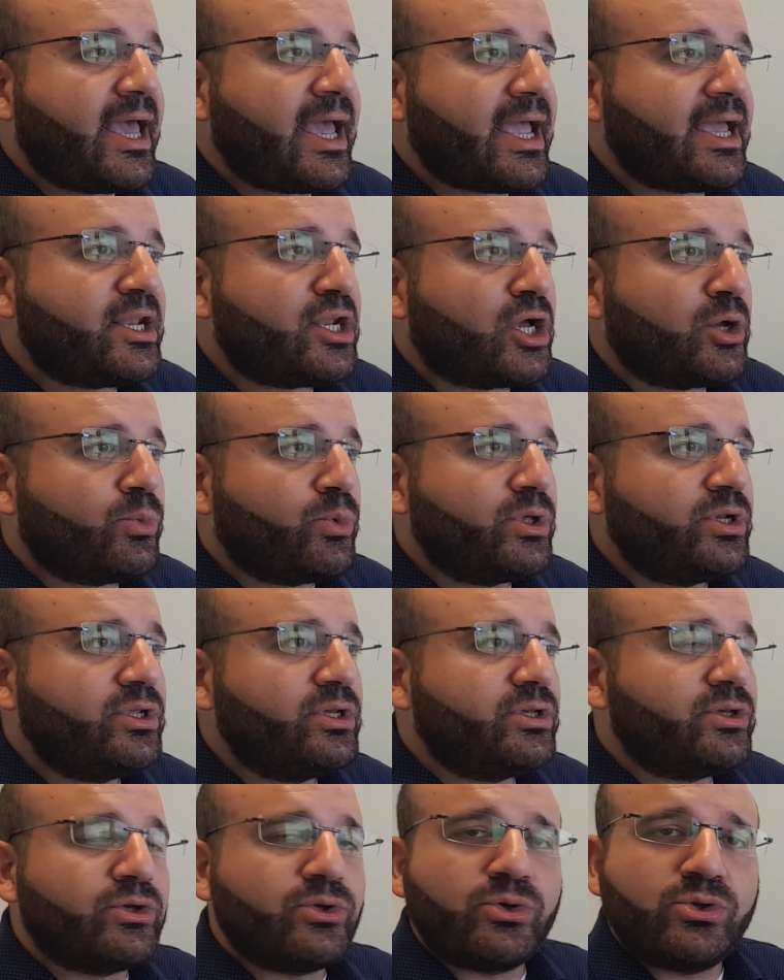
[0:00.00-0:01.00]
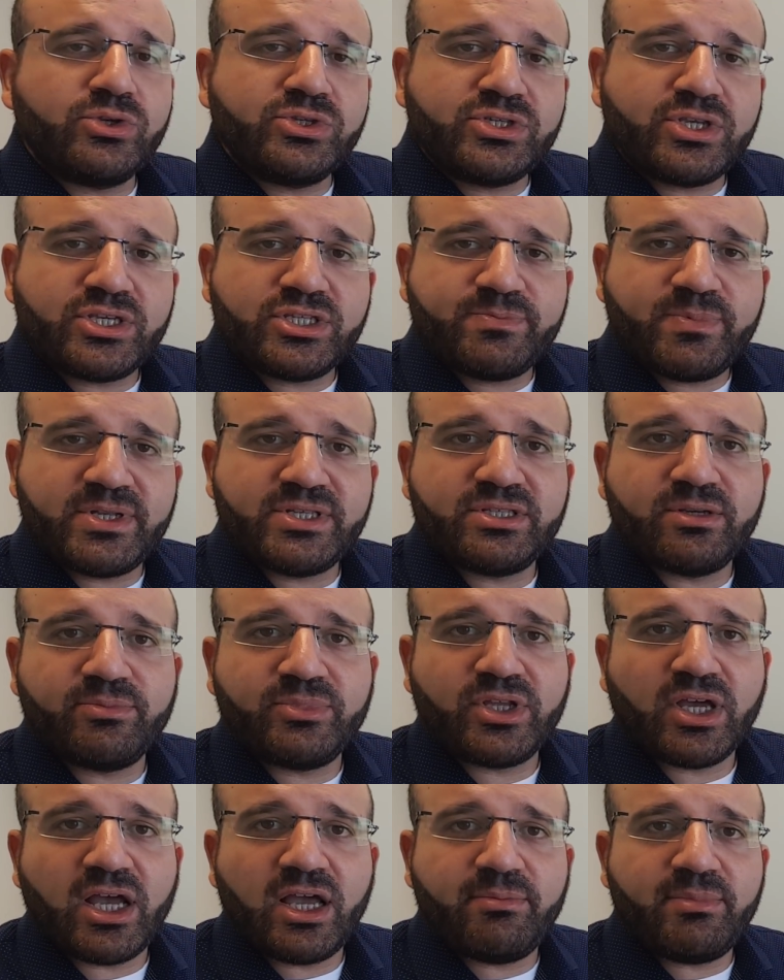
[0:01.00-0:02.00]
And I want to also spend some
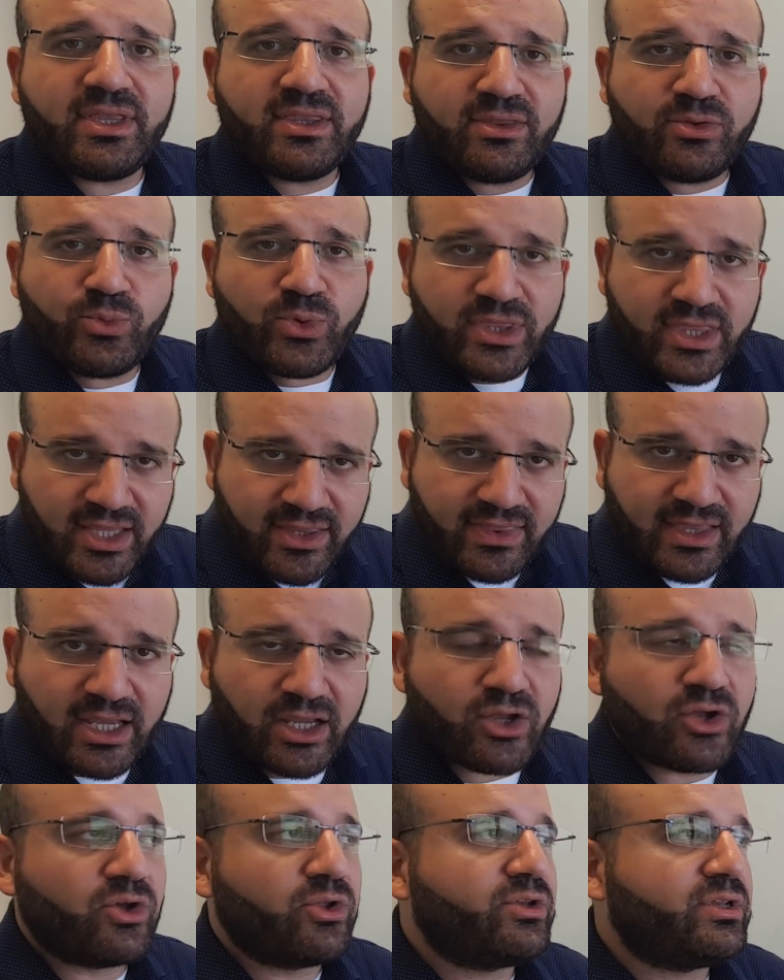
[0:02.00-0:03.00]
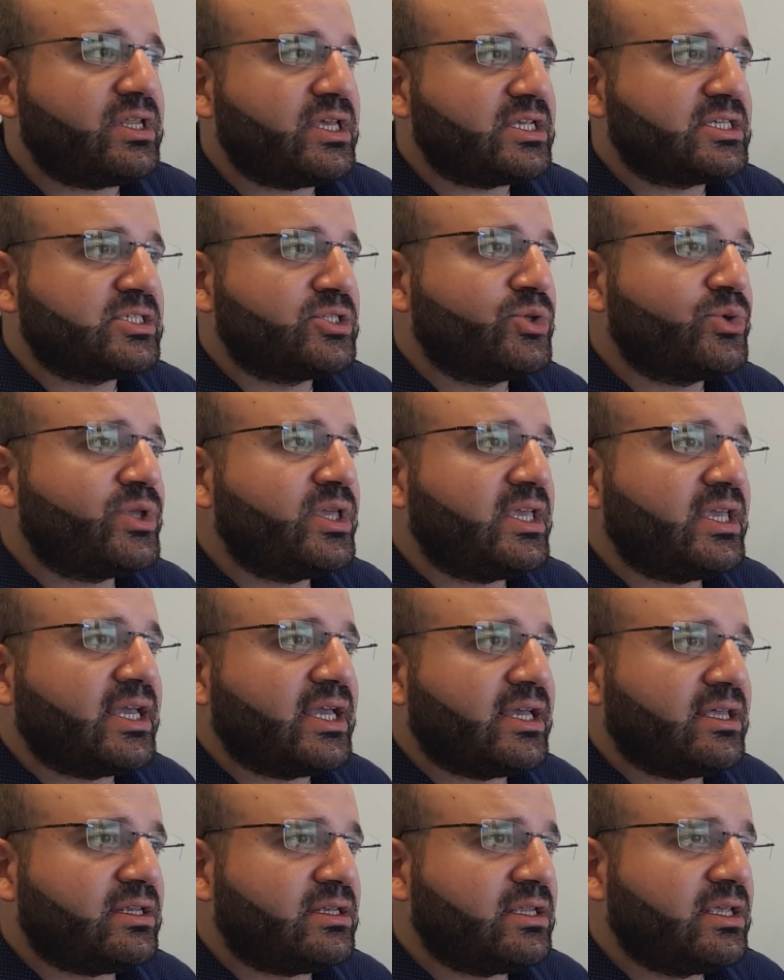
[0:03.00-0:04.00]
time within that context looking
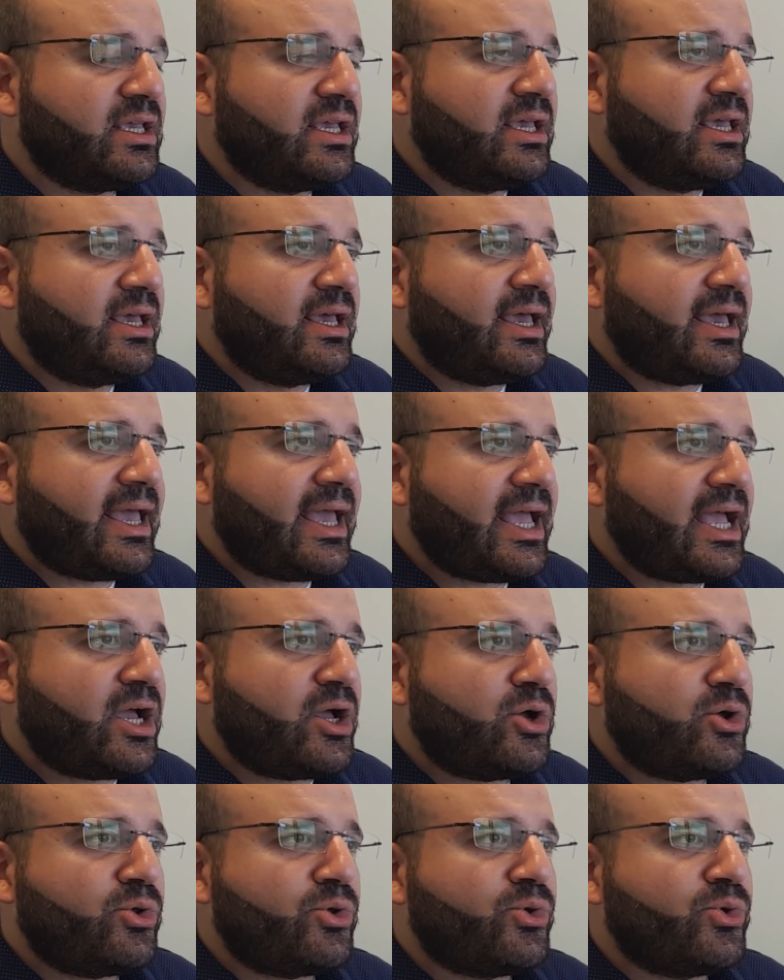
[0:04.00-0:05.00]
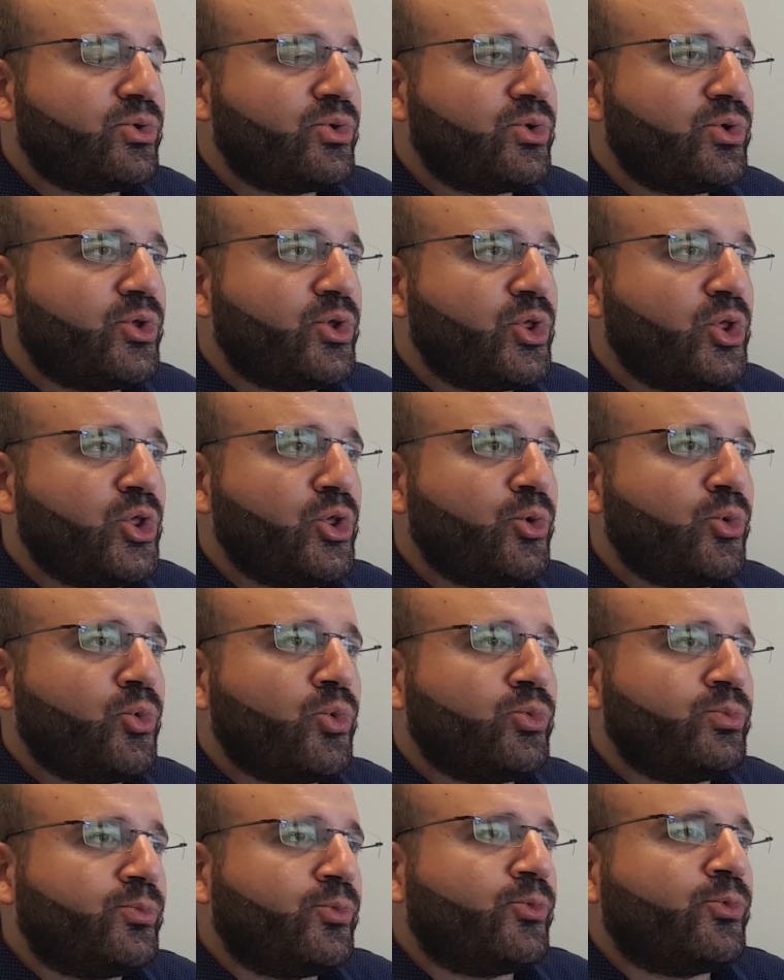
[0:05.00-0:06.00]
at how,
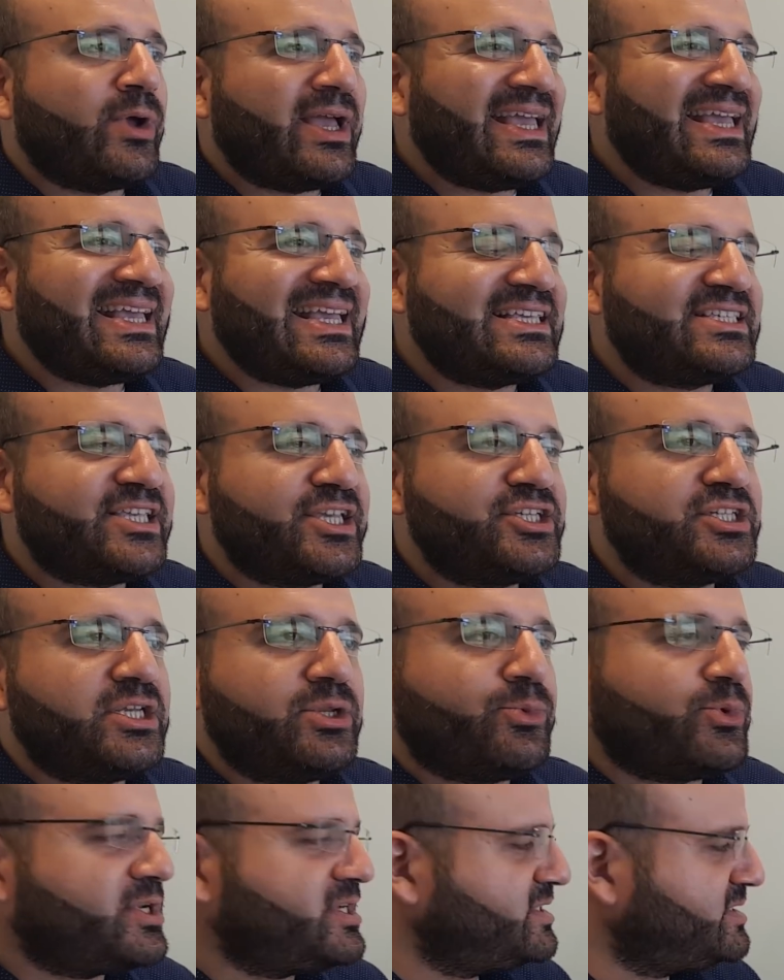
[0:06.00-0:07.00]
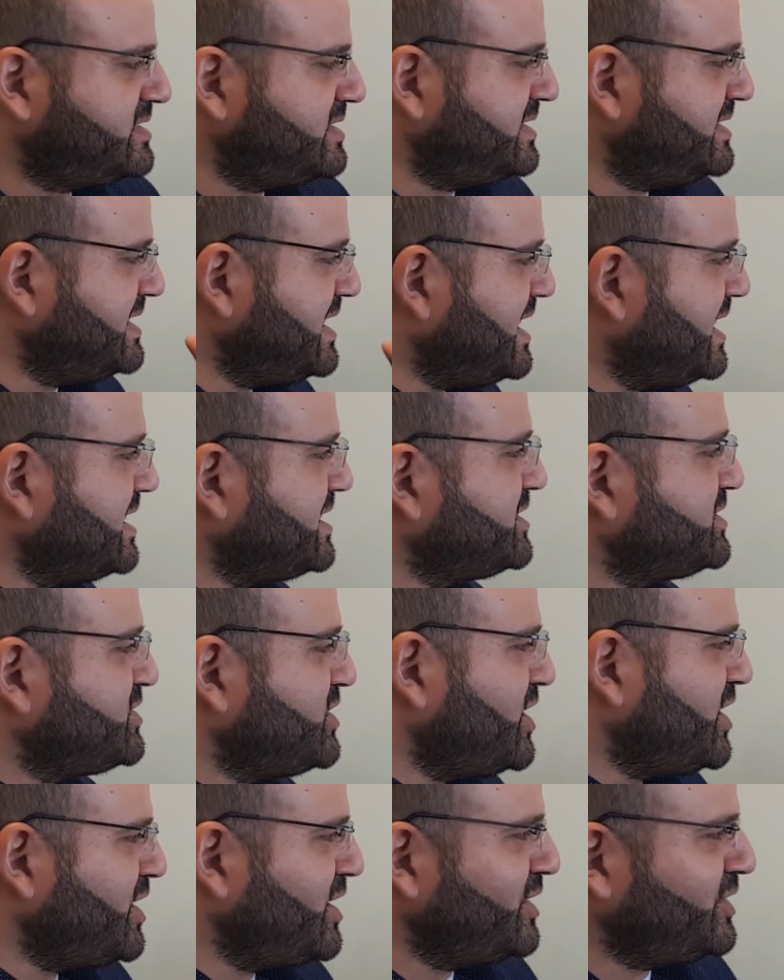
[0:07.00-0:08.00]
essentially, what is the dark
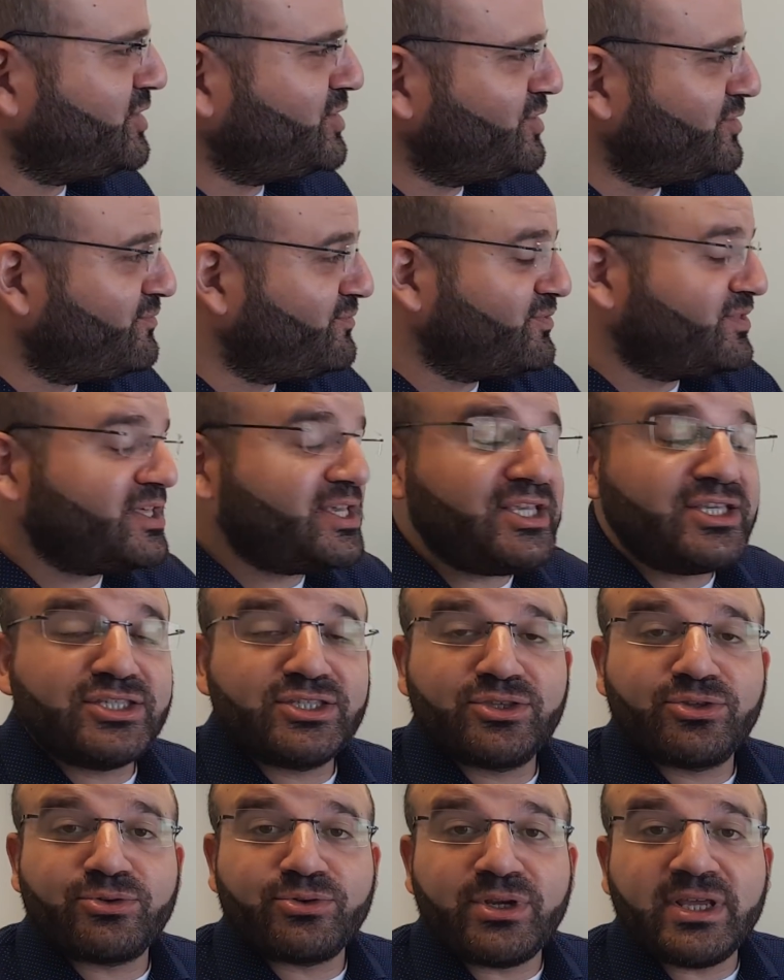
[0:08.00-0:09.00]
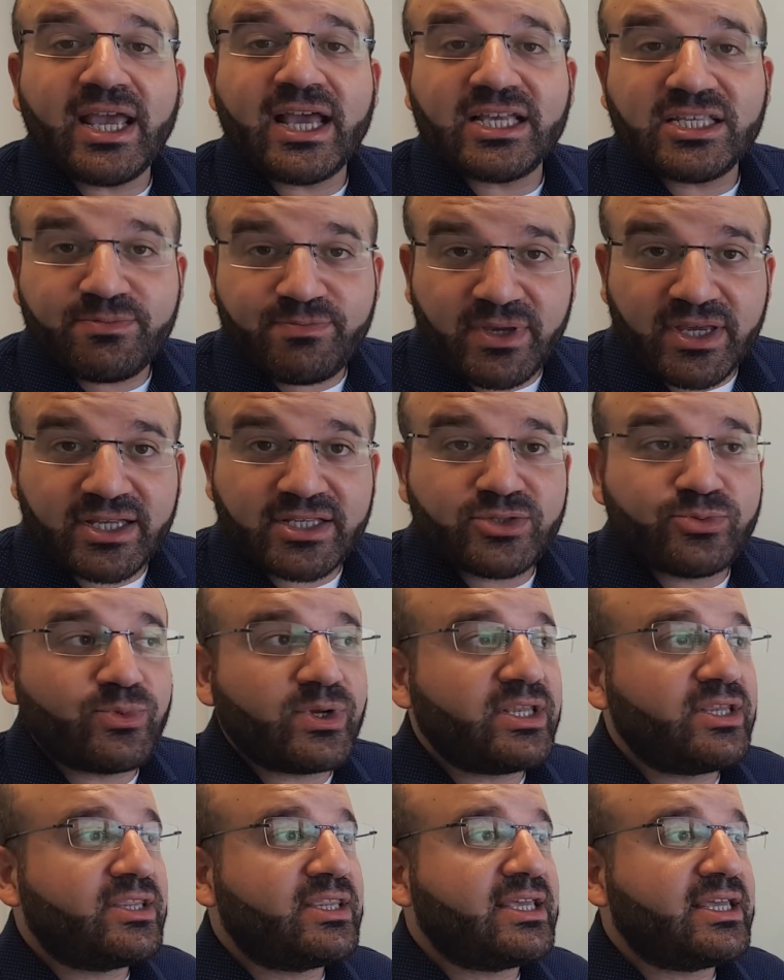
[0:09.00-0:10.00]
side of these three aspects
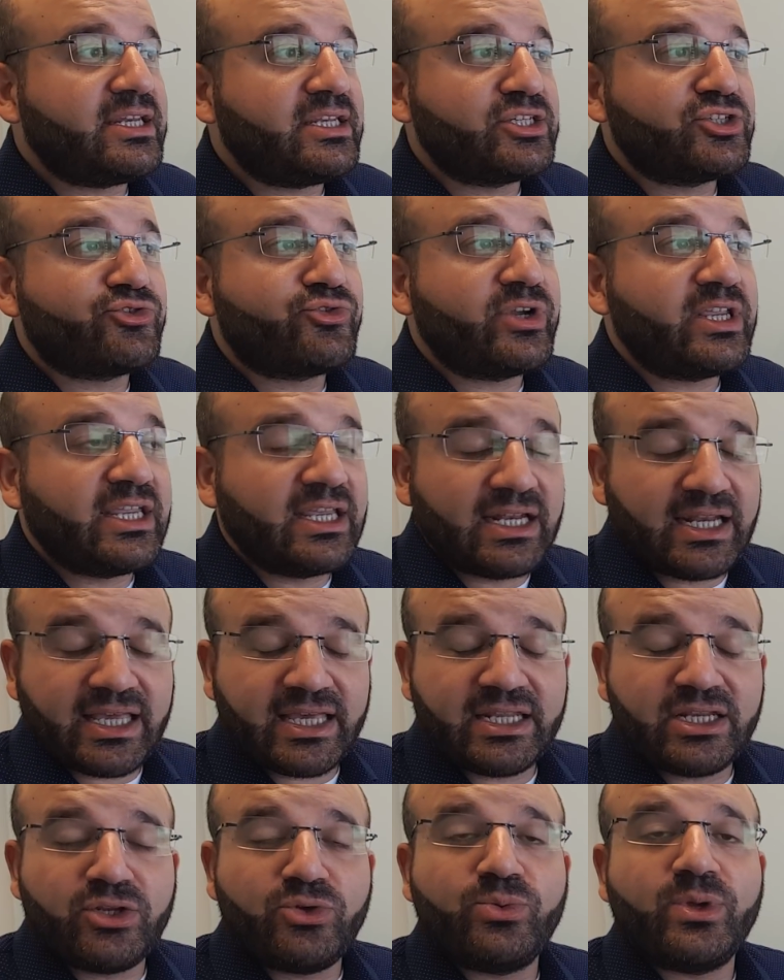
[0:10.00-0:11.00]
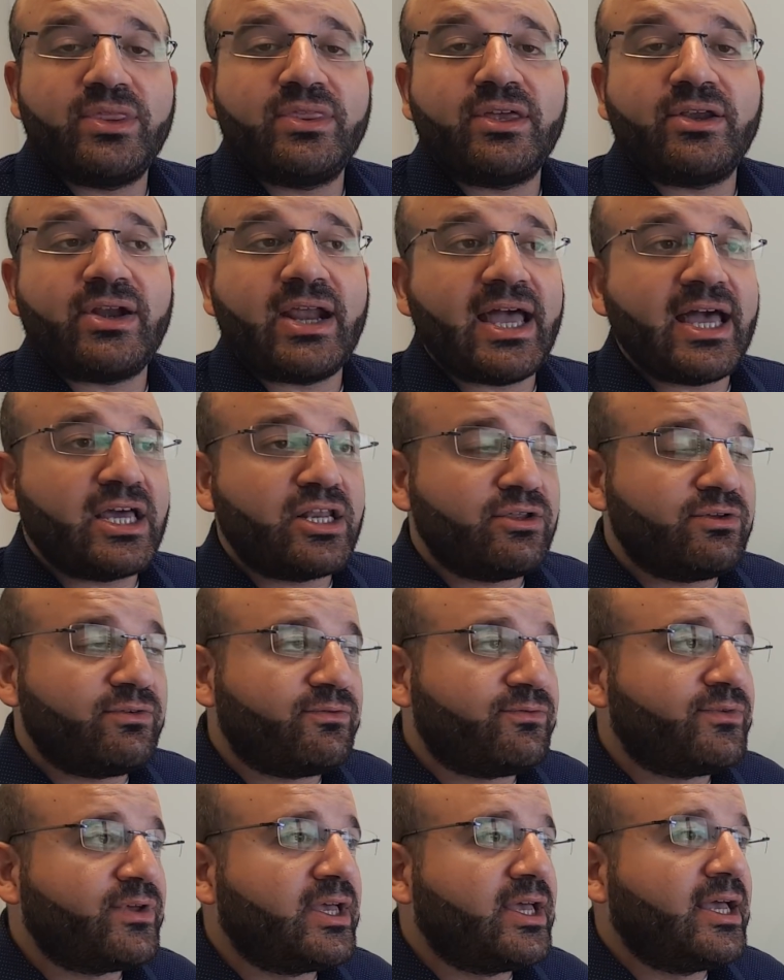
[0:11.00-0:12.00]
when they're dysregulated, when they're out
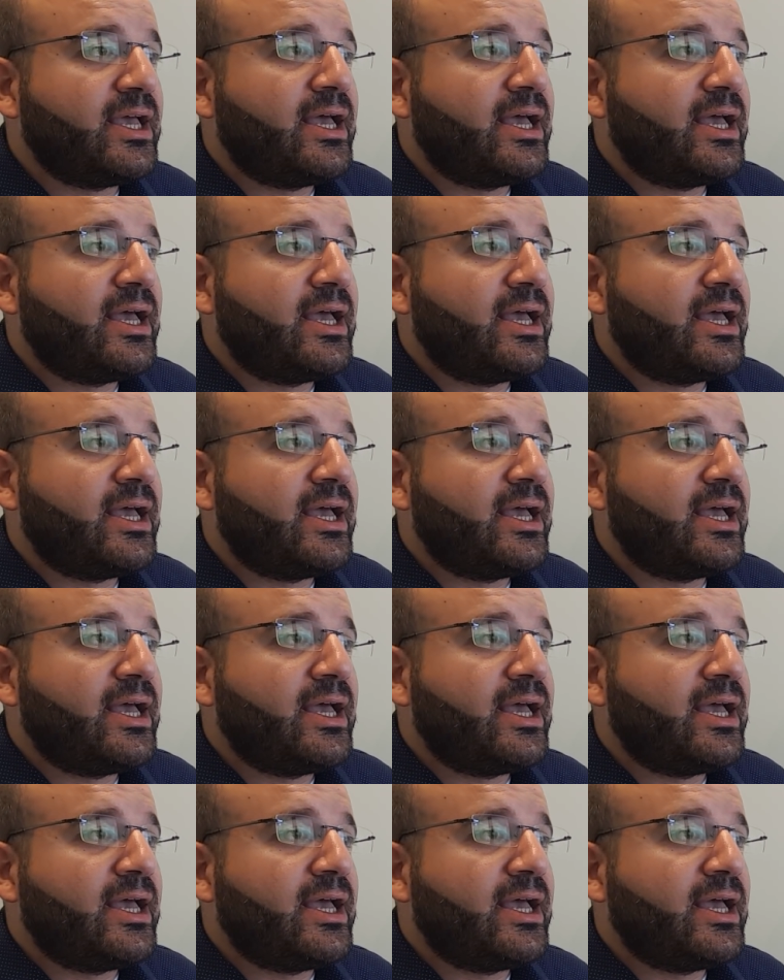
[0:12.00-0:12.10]
of